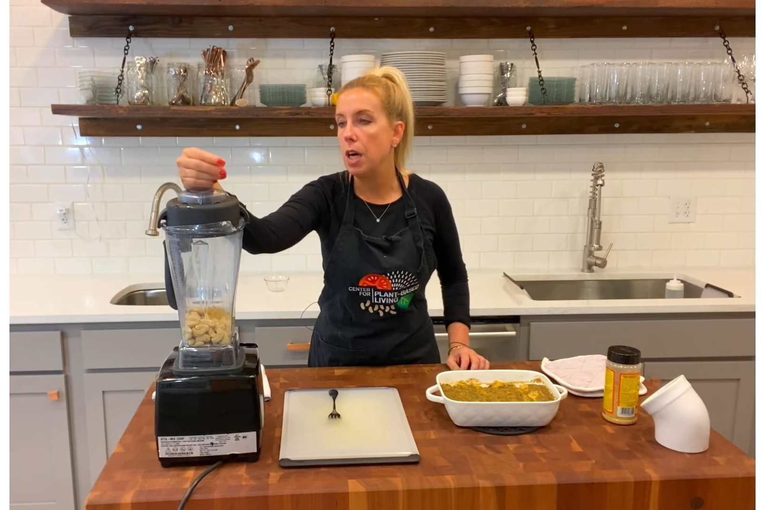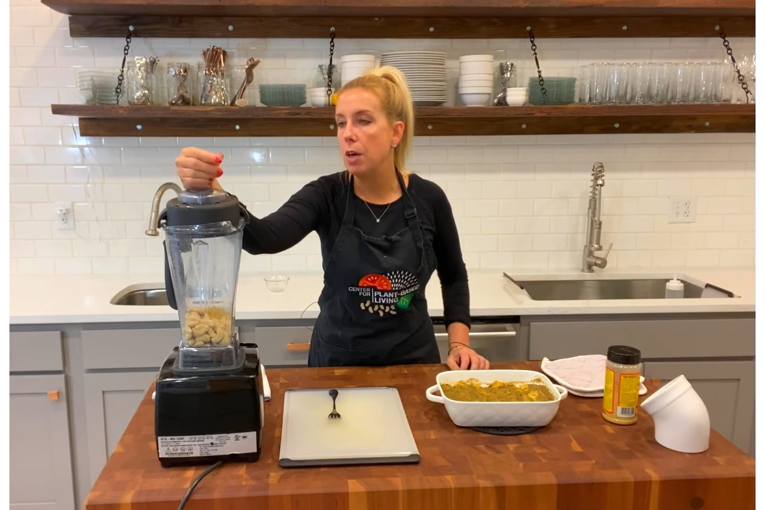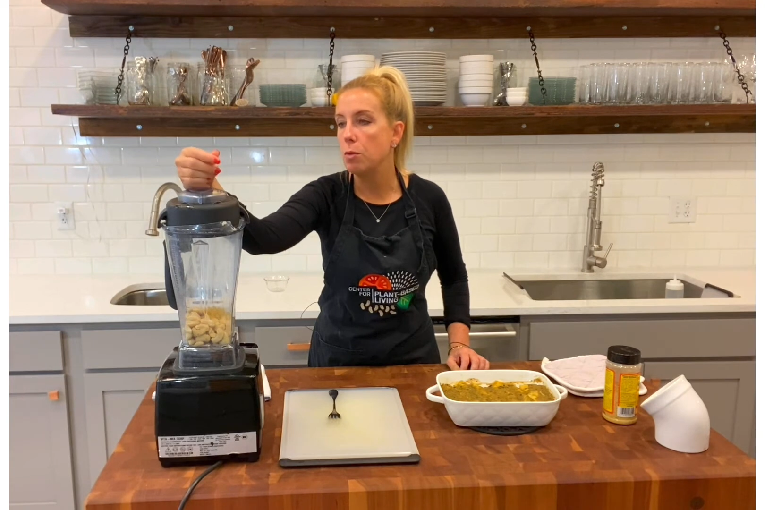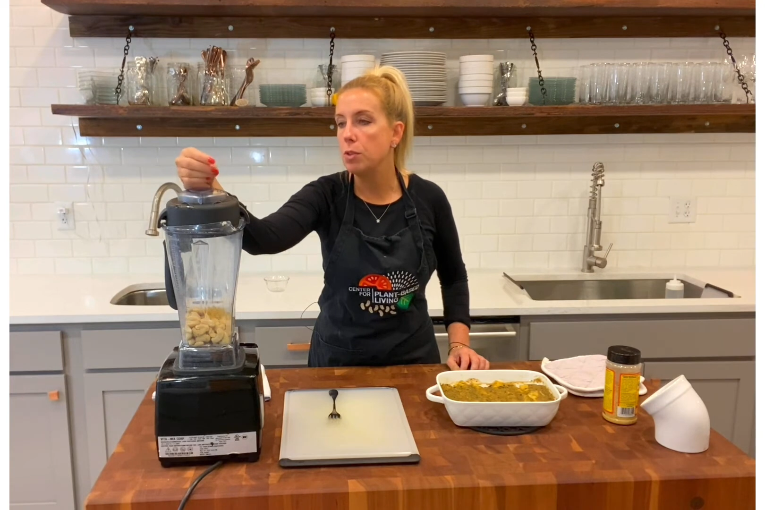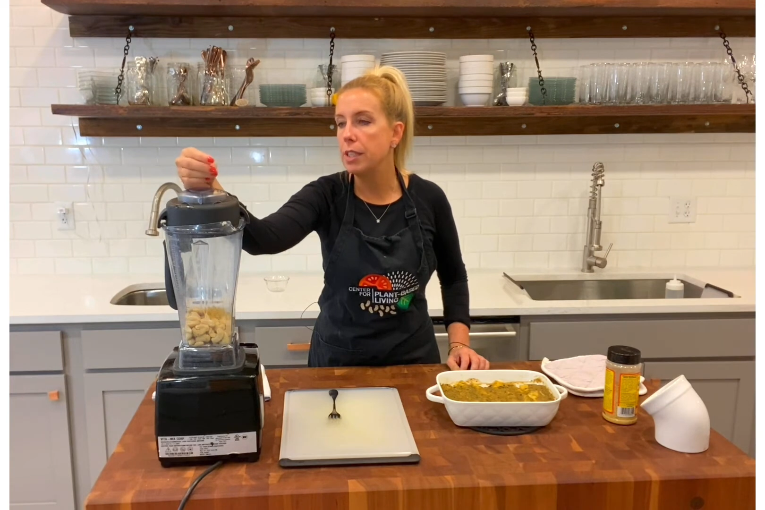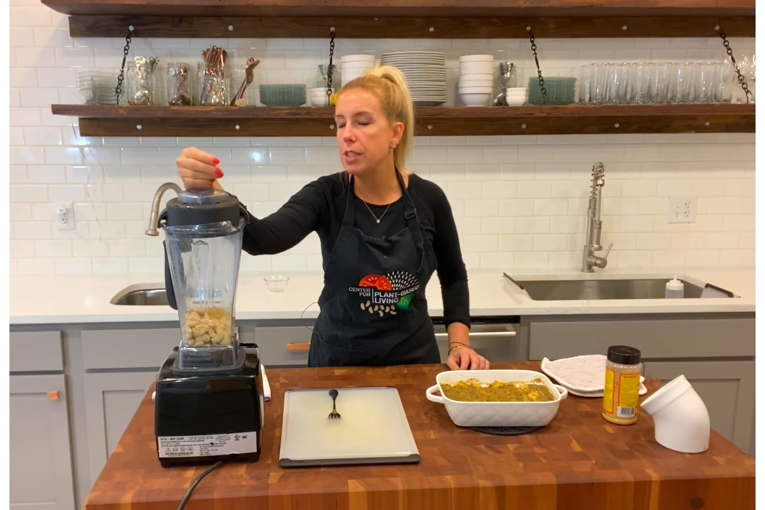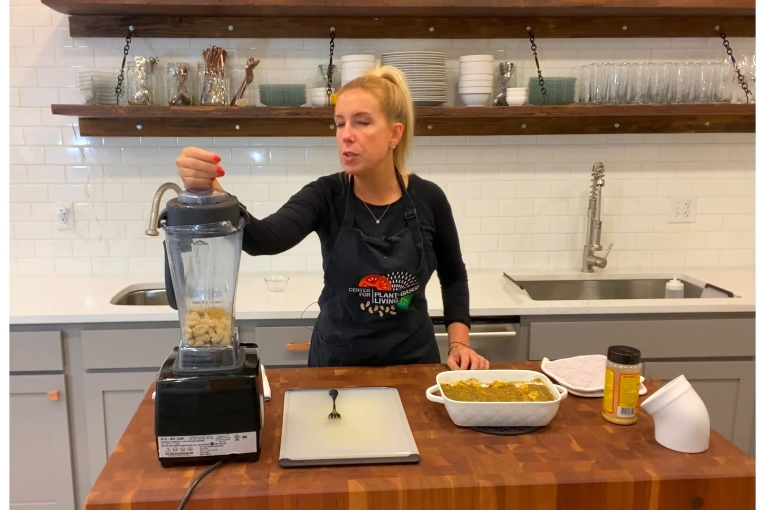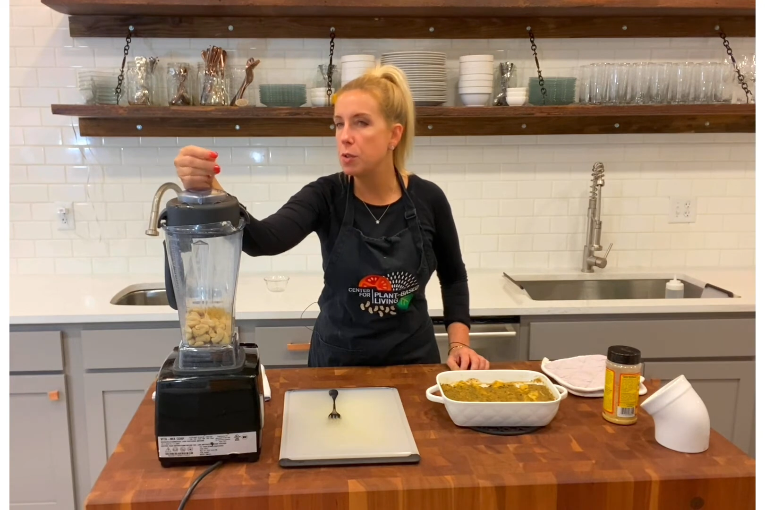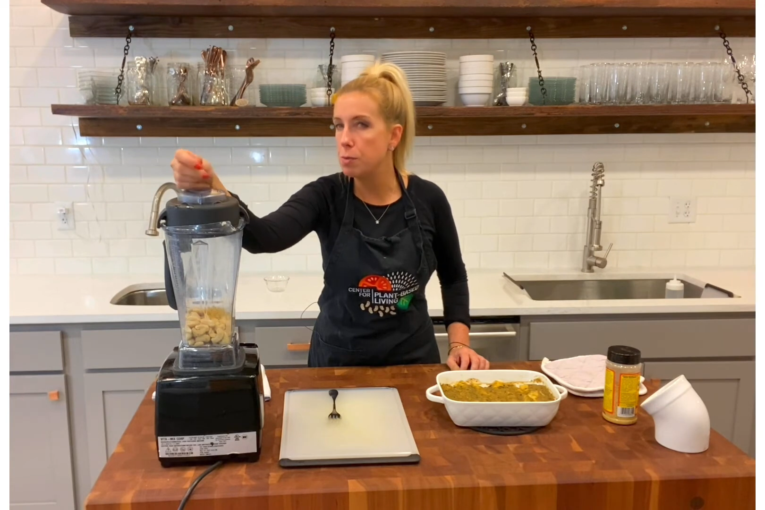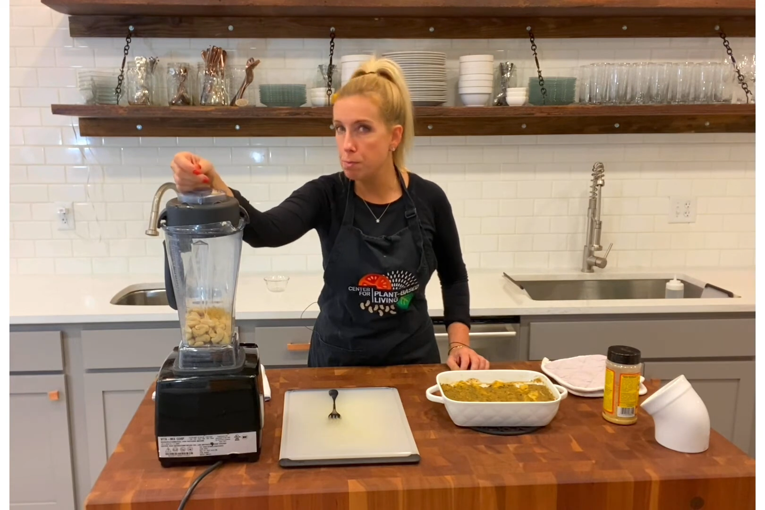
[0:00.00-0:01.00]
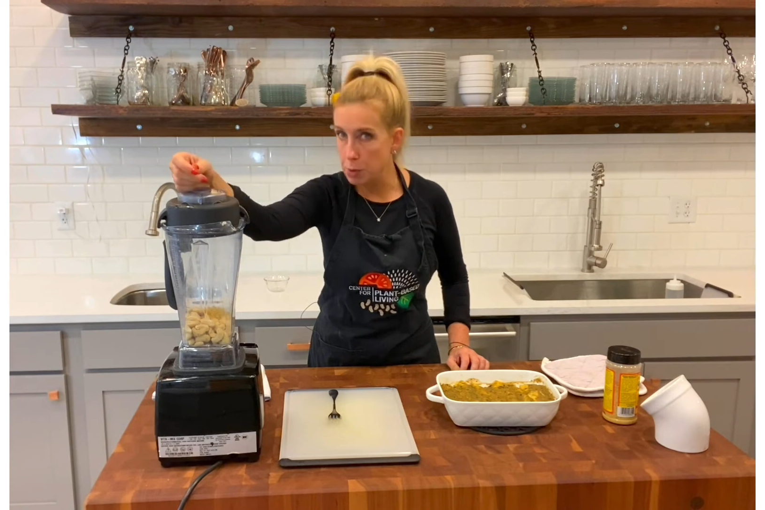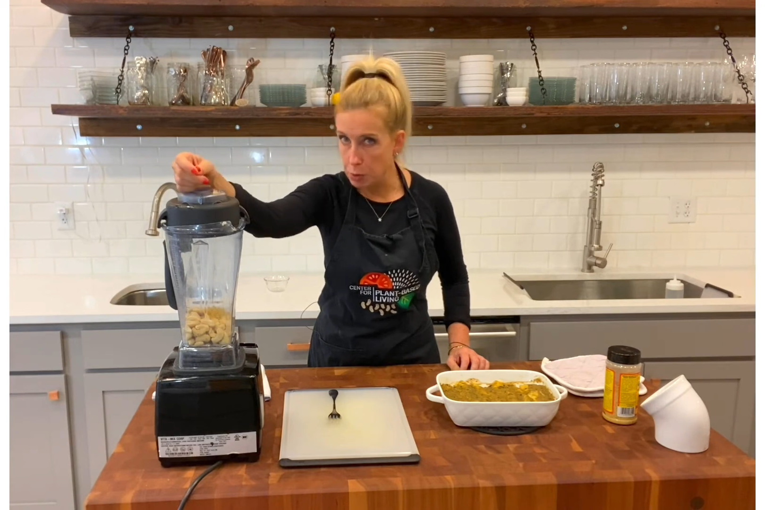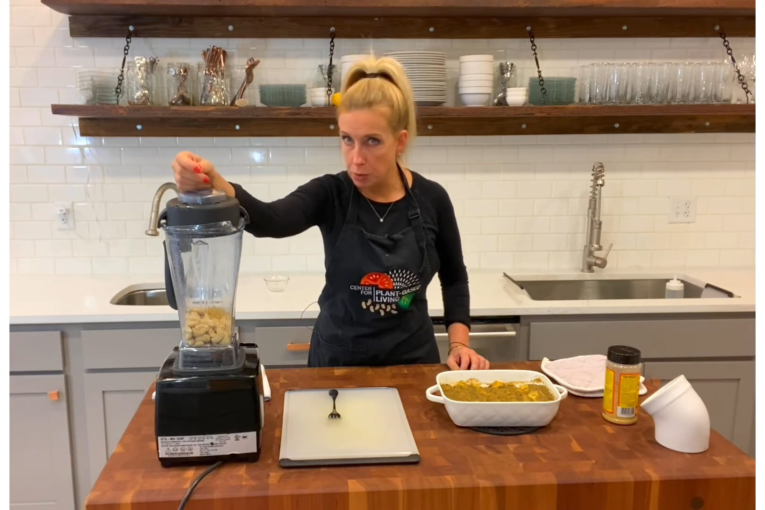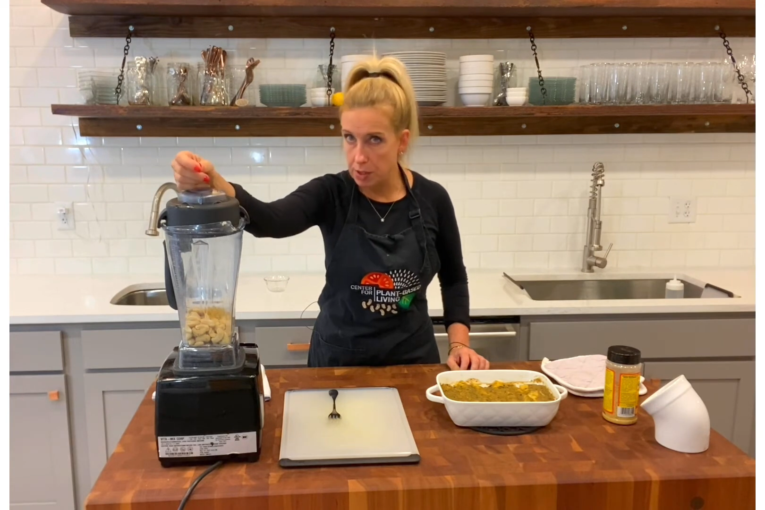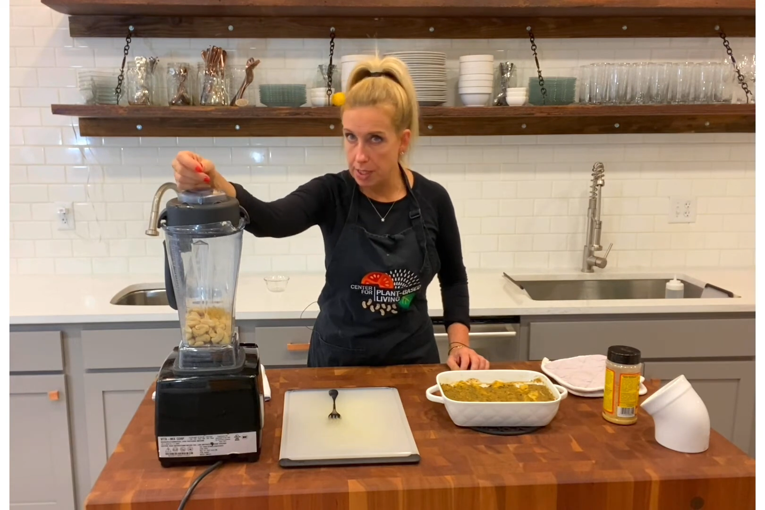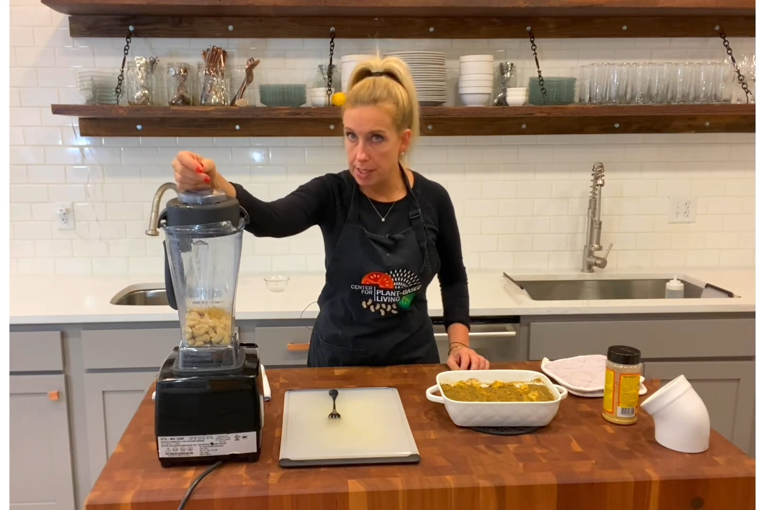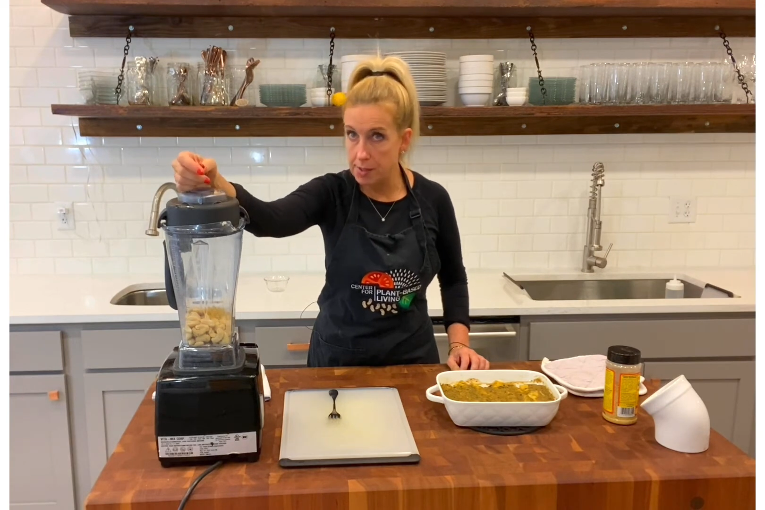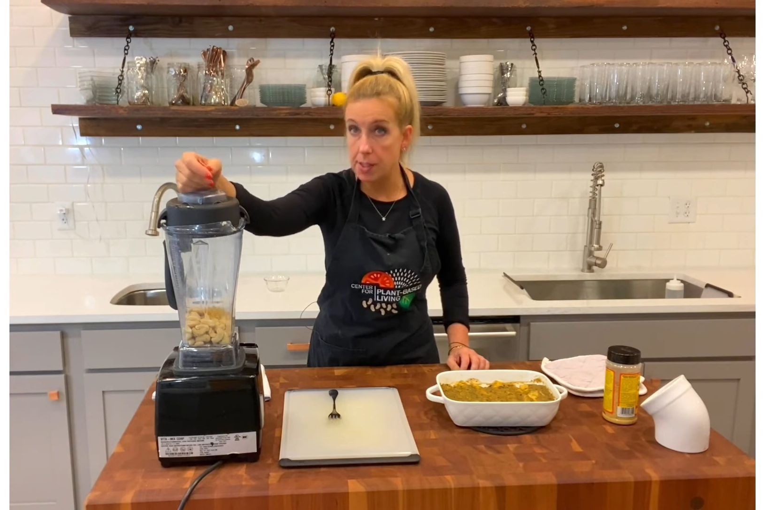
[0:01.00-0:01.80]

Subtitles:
really smoothness.